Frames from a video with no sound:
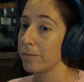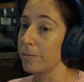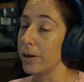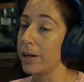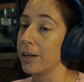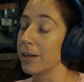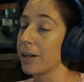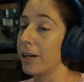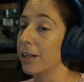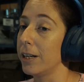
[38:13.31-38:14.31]
my
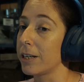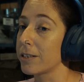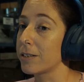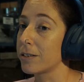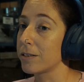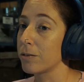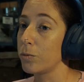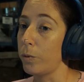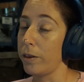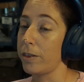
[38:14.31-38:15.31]
KLX
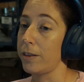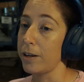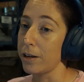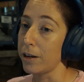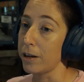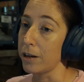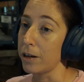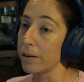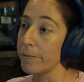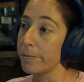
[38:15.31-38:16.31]
with
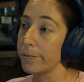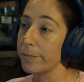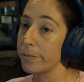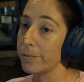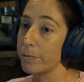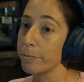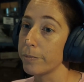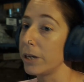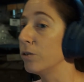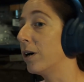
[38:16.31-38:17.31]
the
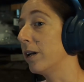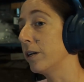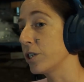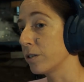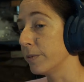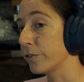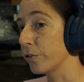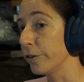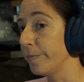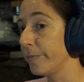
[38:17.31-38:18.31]
manual idle adjustment screw.